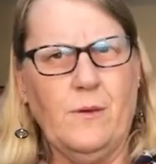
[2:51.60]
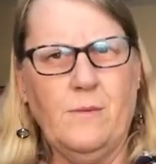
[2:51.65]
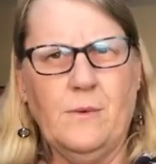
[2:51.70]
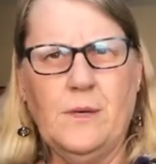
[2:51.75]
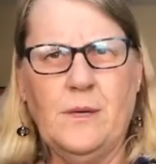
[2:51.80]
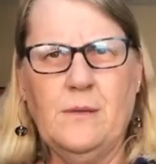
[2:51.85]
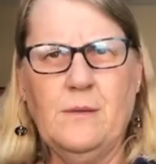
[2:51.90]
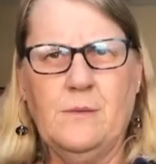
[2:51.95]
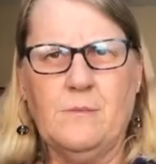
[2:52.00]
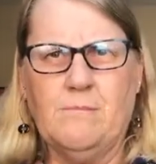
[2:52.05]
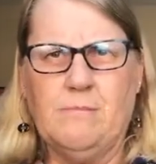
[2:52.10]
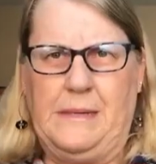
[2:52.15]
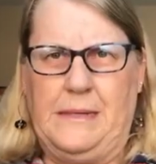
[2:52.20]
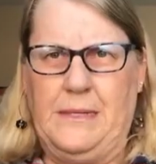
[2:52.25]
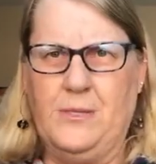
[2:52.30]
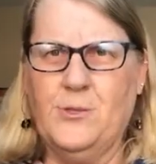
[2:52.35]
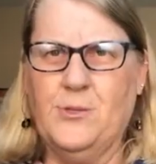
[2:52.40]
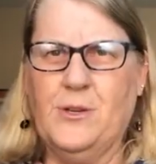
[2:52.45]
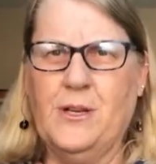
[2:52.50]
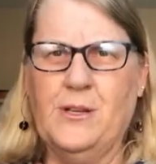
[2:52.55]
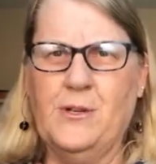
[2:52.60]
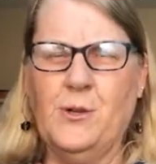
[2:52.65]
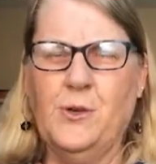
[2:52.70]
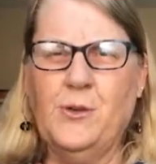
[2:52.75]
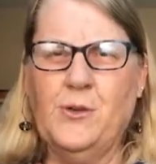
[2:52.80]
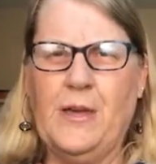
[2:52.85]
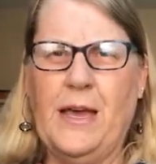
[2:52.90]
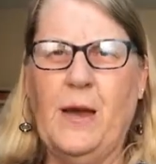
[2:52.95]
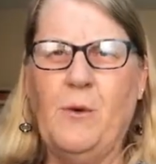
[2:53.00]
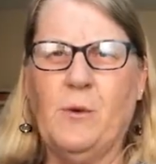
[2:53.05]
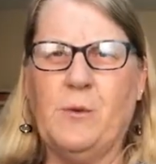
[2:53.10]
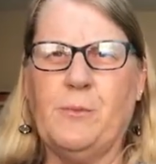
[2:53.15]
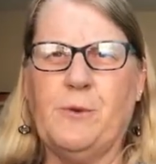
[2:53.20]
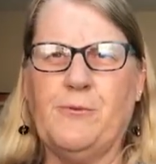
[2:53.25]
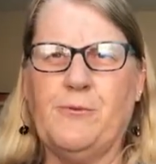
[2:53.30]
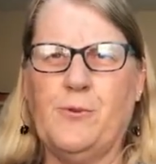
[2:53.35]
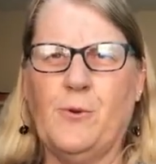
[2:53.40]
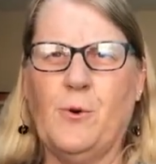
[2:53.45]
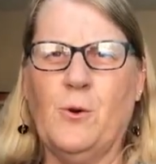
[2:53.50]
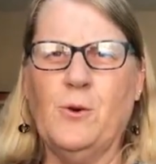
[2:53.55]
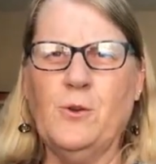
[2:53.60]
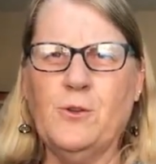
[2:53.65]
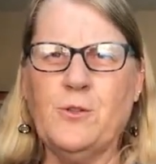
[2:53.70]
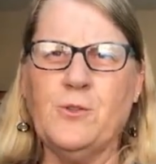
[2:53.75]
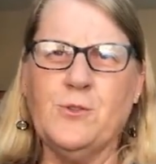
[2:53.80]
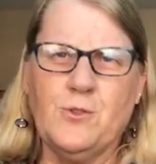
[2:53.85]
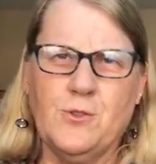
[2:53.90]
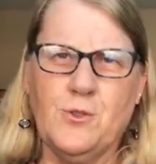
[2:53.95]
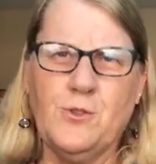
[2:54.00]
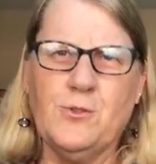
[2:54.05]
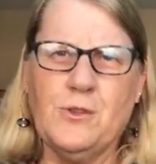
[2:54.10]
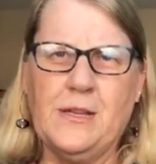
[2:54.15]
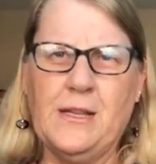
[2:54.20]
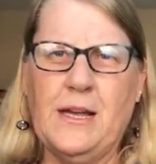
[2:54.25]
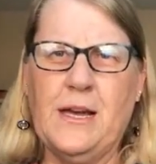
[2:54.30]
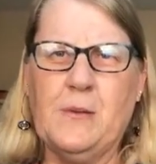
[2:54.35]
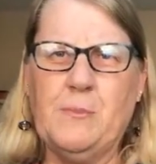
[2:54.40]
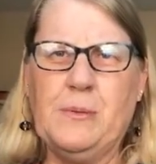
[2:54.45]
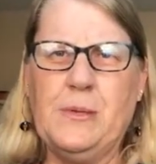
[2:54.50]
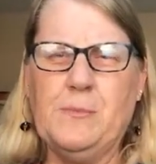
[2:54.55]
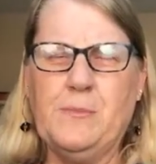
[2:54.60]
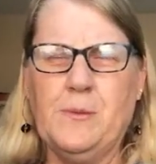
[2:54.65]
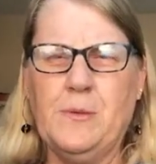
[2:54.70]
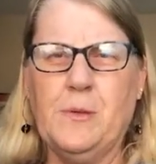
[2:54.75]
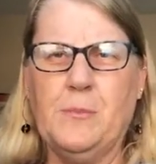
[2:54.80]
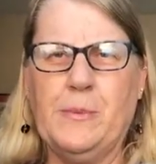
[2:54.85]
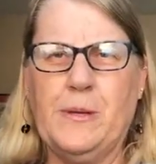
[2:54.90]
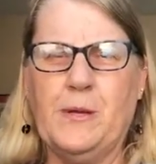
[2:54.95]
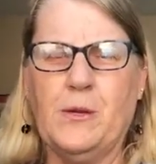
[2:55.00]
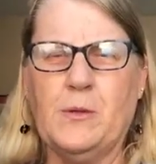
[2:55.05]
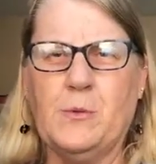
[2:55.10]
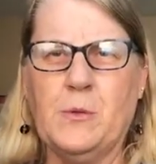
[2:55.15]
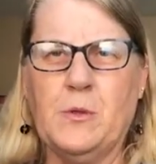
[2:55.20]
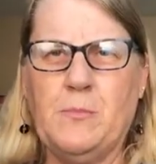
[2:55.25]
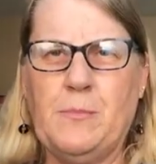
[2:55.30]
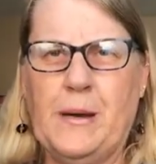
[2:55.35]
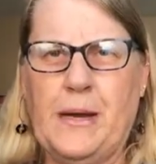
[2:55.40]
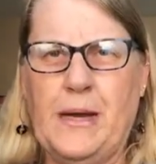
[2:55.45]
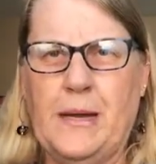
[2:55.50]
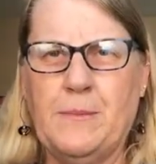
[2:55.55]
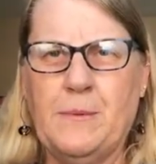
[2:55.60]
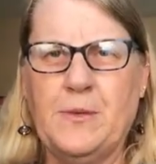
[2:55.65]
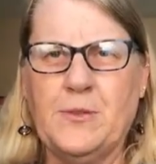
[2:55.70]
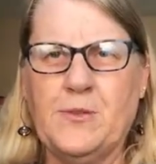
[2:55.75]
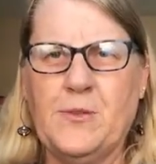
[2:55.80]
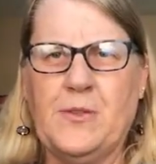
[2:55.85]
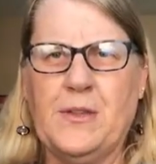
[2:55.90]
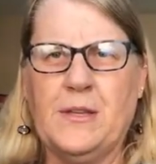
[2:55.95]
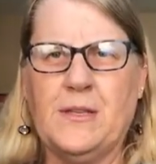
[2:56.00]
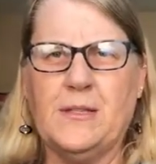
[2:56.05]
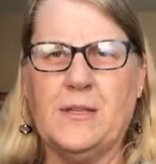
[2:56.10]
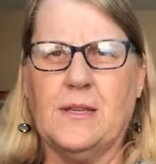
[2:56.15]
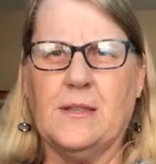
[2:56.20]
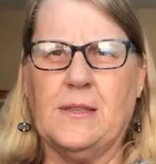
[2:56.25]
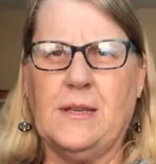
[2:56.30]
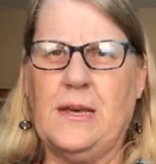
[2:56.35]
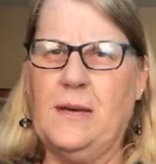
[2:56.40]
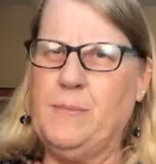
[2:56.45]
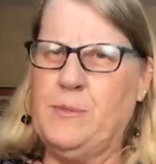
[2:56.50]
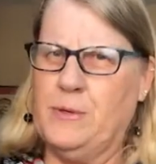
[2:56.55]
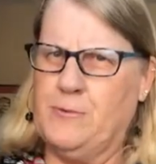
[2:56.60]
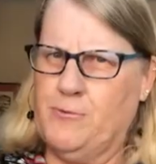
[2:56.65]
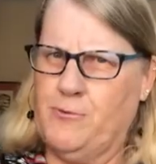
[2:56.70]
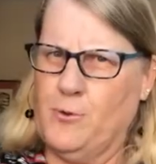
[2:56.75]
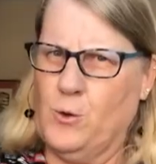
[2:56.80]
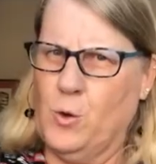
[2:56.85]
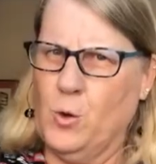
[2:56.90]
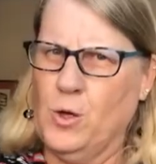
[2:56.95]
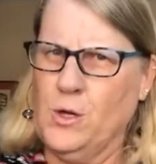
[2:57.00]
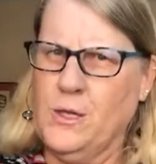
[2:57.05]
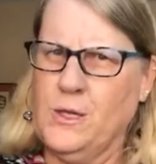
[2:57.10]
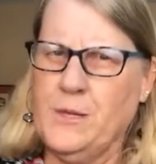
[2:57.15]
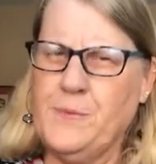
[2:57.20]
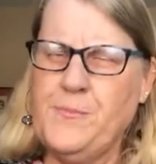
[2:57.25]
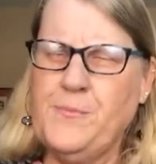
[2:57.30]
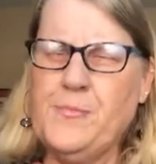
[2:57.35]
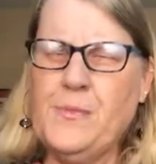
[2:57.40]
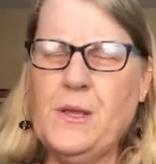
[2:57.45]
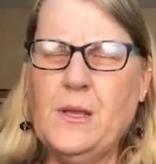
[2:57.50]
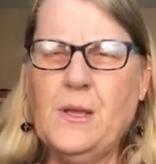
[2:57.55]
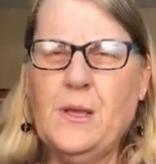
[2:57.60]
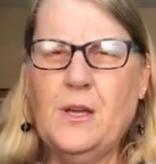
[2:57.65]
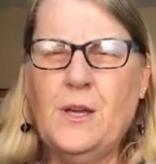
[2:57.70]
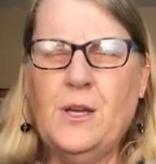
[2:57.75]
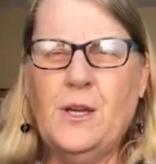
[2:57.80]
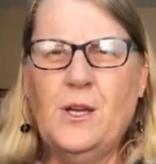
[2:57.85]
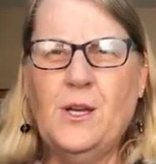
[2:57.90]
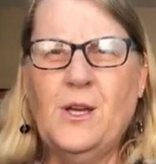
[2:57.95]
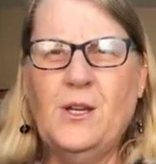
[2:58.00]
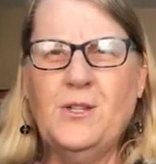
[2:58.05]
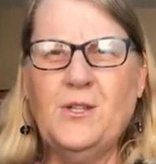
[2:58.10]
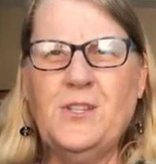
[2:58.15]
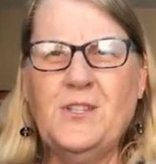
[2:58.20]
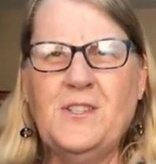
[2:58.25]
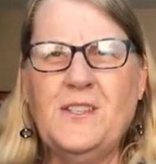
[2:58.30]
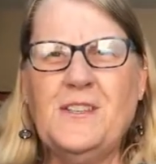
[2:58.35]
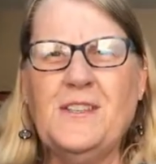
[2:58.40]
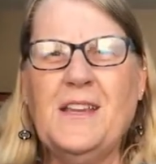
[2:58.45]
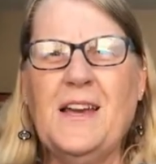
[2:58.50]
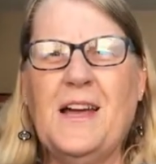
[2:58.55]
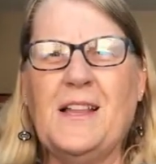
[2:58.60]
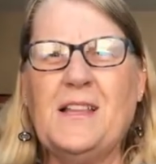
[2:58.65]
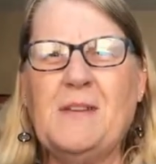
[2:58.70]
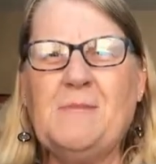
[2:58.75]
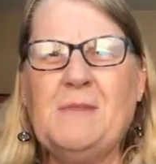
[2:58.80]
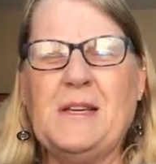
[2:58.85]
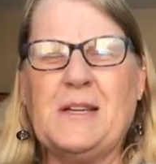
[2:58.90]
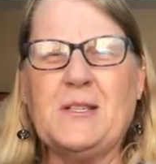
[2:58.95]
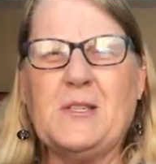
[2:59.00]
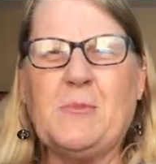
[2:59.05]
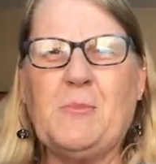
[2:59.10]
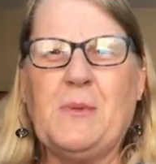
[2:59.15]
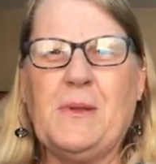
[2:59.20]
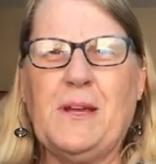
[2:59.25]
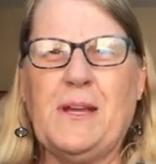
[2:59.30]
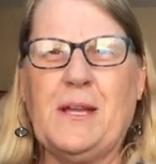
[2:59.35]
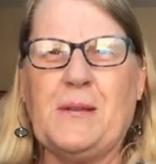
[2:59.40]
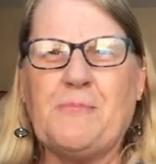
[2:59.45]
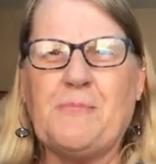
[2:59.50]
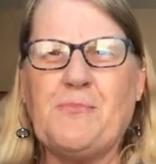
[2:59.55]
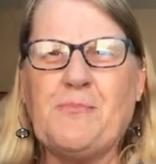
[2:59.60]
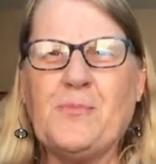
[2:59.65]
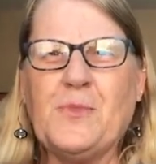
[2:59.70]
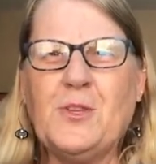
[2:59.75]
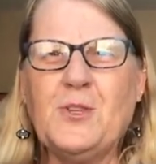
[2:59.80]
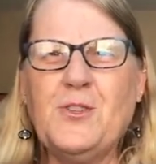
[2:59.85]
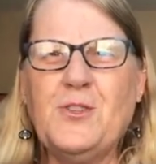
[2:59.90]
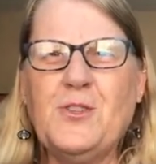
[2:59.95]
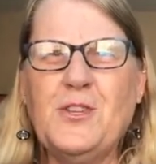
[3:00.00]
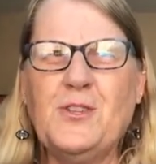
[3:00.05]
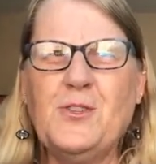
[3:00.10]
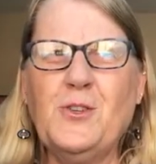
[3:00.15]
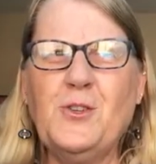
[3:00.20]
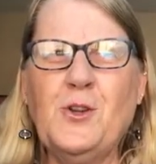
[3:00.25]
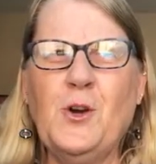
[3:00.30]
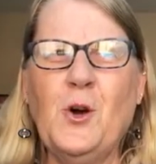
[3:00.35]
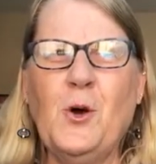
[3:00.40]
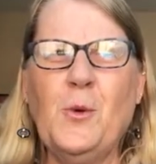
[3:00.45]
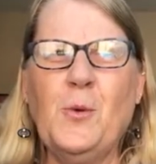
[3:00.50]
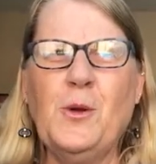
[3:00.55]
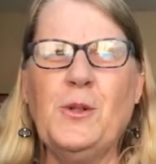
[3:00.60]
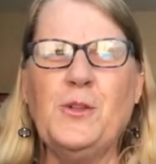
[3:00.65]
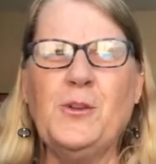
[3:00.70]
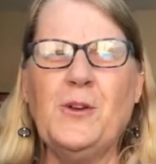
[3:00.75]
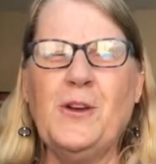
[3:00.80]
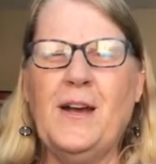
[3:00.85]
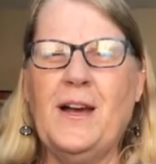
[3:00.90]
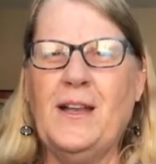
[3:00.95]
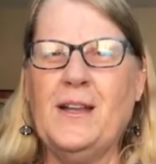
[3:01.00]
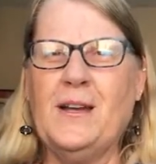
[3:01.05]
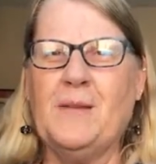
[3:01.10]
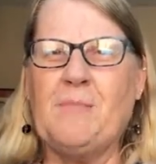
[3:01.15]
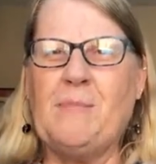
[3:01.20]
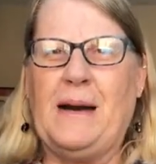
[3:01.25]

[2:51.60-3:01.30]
well pastor hadn't heard that one before certainly a lot of people are buried with bibles and things like that but a fork and she said yeah let me explain she said, You know, when you're at a